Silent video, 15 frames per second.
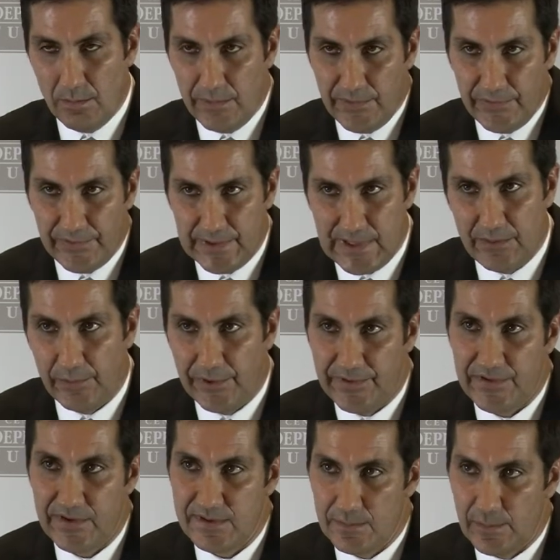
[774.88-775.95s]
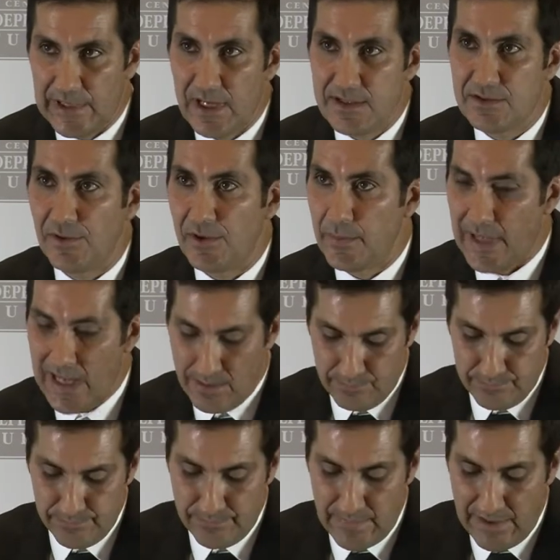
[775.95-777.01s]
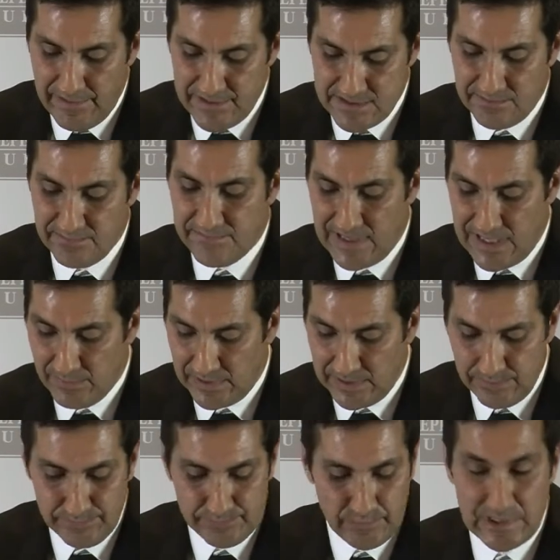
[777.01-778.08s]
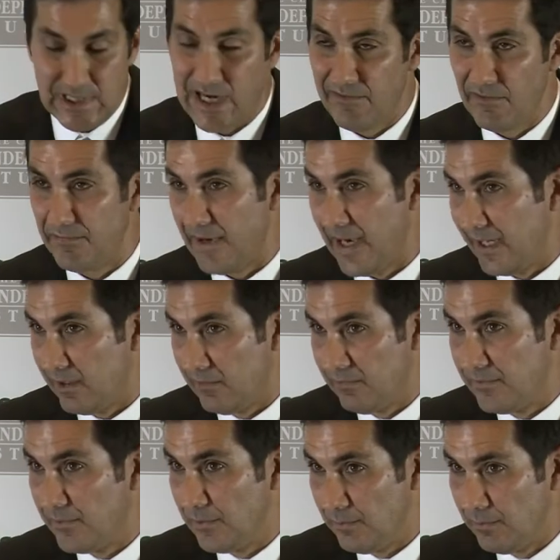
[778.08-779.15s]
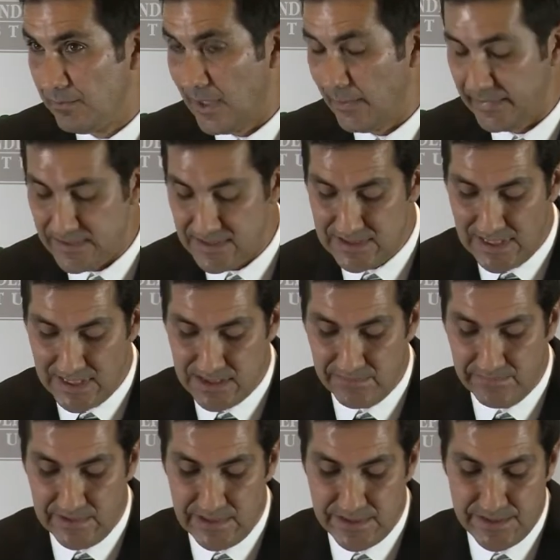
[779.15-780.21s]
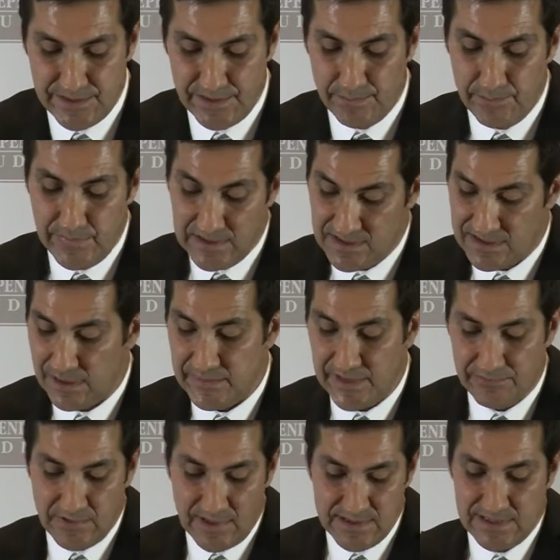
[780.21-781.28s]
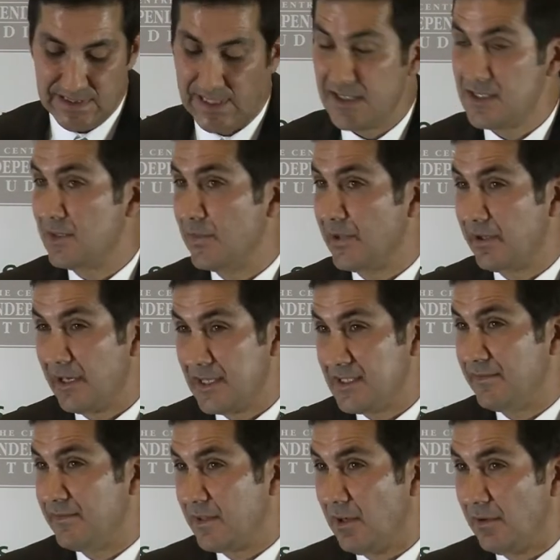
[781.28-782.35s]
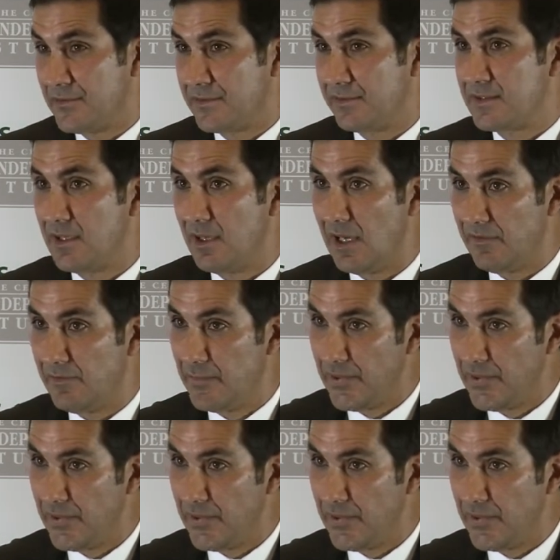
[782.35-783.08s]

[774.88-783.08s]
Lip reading: So in other words, we don't talk about marriage and the family. We don't have a frank and full public discussion of the issue because the subject runs against the progressive cultural tide of